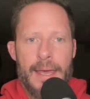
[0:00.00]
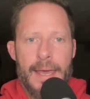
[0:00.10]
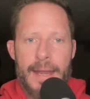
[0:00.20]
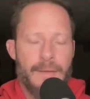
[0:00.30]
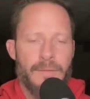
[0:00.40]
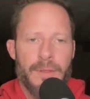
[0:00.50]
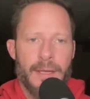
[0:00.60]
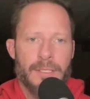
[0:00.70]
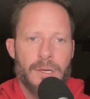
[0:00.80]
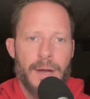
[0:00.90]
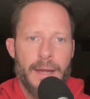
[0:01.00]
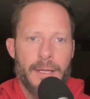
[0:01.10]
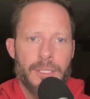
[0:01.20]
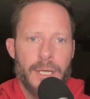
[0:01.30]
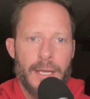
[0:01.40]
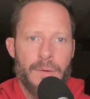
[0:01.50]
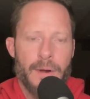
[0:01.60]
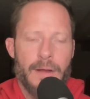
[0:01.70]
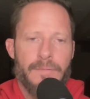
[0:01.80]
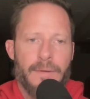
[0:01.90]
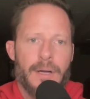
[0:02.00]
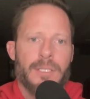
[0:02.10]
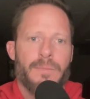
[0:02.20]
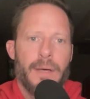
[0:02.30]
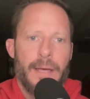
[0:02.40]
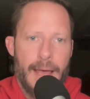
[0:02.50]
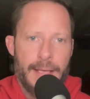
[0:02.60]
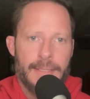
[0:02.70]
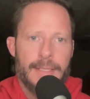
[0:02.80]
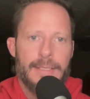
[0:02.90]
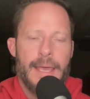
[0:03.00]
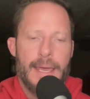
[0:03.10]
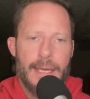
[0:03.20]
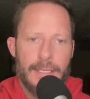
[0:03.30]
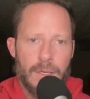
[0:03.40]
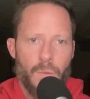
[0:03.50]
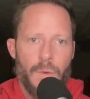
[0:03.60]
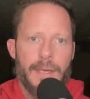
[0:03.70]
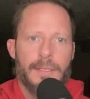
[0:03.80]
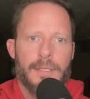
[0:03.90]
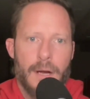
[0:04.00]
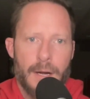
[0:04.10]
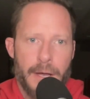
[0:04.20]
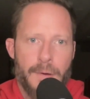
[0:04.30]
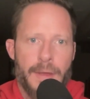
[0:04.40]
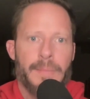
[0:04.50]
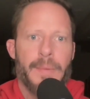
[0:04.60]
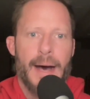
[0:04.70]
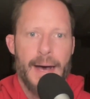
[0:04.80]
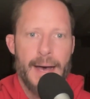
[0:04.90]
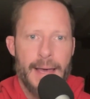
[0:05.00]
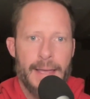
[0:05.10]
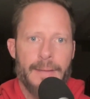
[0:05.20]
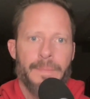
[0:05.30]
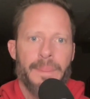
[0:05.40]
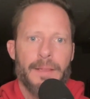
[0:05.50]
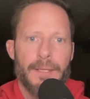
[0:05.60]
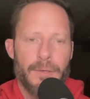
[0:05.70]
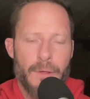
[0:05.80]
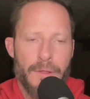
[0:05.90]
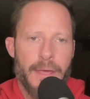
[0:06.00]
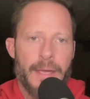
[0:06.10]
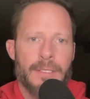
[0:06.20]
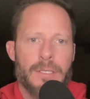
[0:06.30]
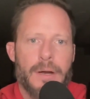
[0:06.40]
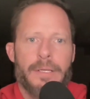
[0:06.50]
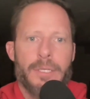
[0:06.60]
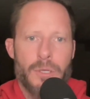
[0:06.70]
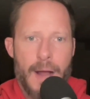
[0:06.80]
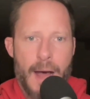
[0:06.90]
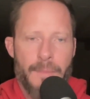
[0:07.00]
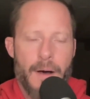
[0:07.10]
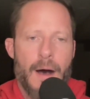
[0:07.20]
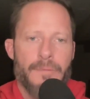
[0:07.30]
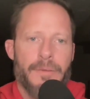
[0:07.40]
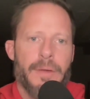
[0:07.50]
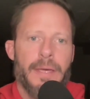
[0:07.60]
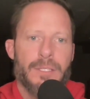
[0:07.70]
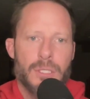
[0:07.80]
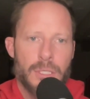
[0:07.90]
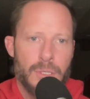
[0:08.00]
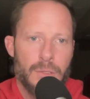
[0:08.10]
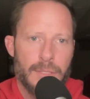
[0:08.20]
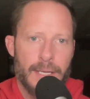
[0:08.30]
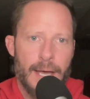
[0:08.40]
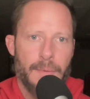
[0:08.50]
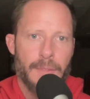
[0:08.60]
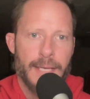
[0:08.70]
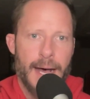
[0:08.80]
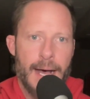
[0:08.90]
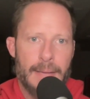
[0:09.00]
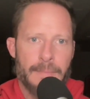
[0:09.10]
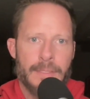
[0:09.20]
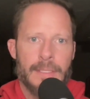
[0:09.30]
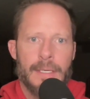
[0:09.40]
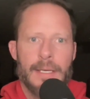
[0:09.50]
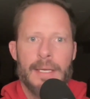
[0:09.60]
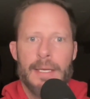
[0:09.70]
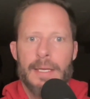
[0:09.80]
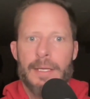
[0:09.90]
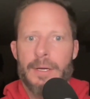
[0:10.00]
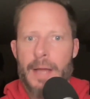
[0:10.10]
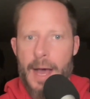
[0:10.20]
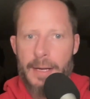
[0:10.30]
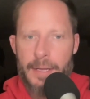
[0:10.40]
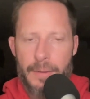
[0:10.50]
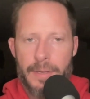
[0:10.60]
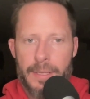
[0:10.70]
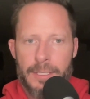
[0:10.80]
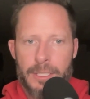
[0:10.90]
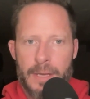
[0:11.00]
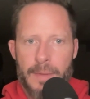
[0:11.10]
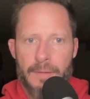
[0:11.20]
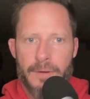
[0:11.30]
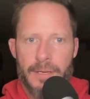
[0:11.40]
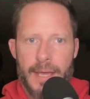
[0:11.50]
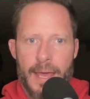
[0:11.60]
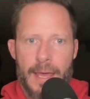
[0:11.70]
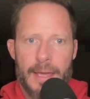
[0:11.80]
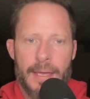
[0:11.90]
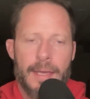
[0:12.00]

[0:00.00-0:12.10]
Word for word: and everything's great on January 1st, but as the days and weeks start going by, little things start to drop off. You hit snooze a couple times. You're not going to the gym every day.